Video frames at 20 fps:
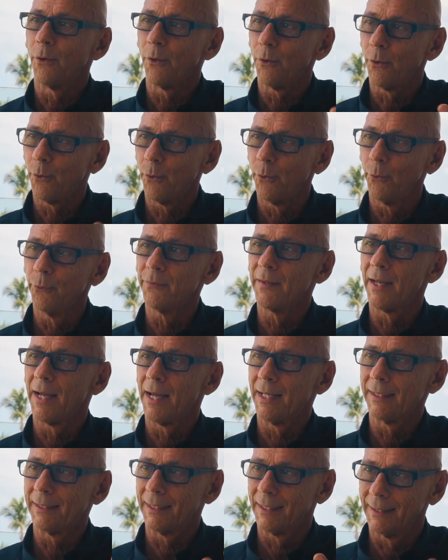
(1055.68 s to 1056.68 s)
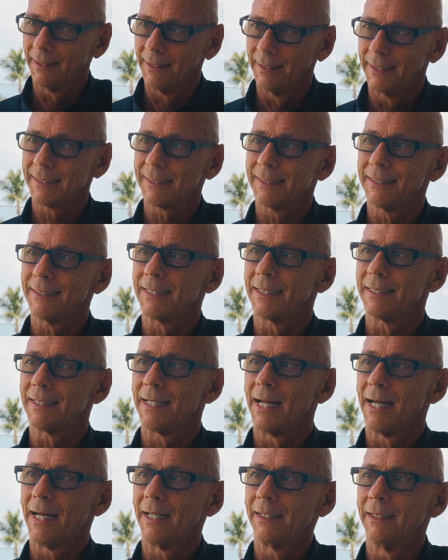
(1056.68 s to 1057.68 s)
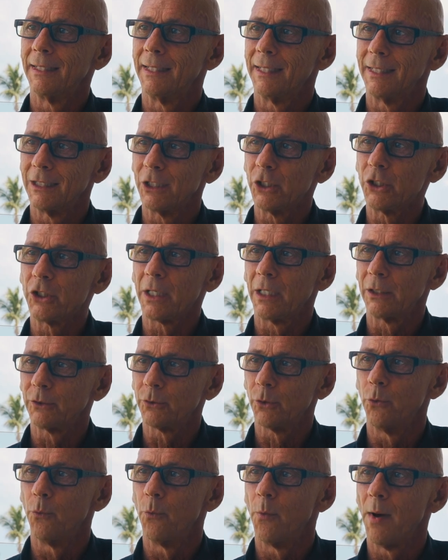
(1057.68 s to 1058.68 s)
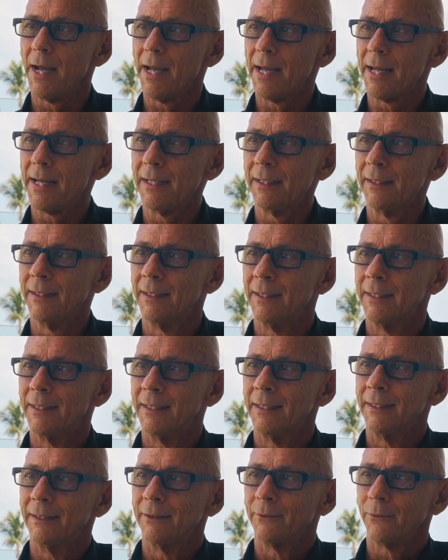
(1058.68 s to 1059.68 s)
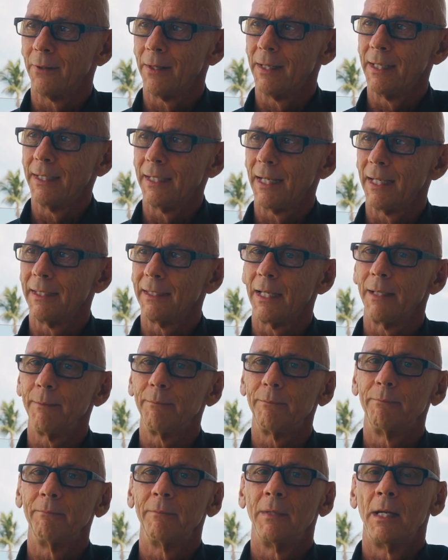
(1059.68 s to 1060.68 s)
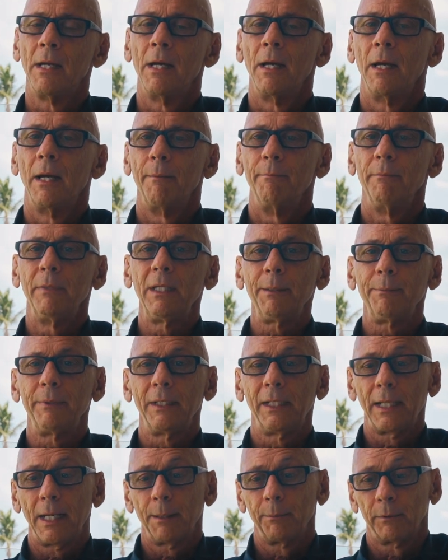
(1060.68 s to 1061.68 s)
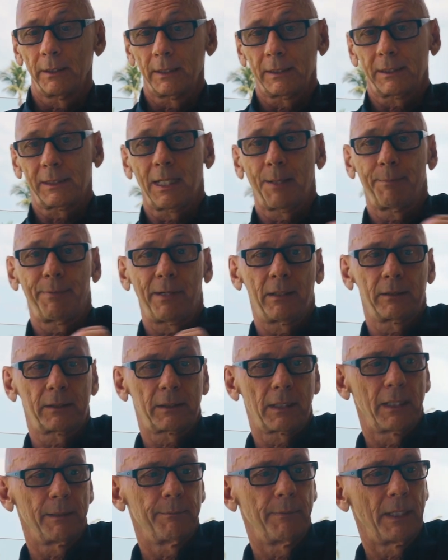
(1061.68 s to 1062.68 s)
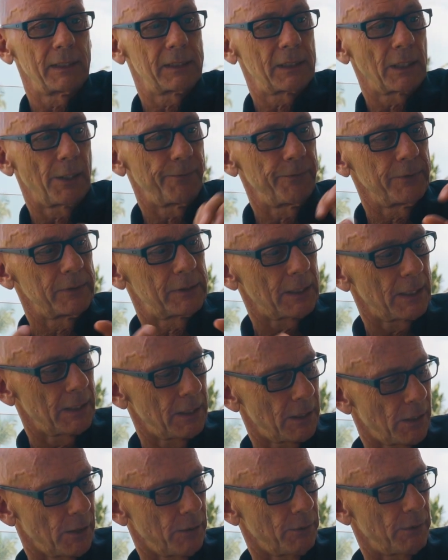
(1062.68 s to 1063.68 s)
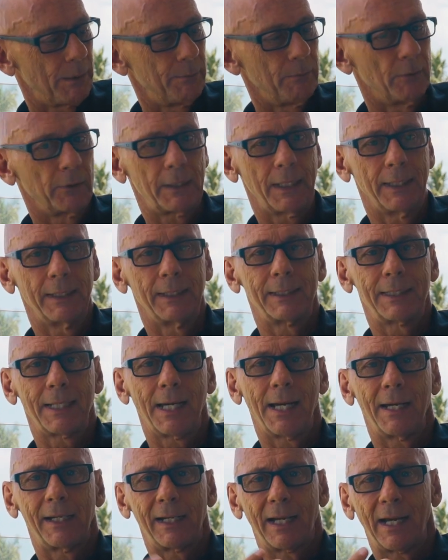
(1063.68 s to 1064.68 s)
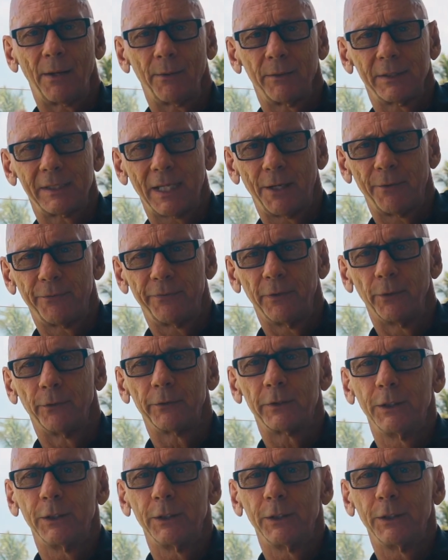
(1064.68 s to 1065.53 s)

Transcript: hold that and listen to that in a gentle way, right? And then me be able to step outside of myself and say, oh, I'm looking at that. How does that feel to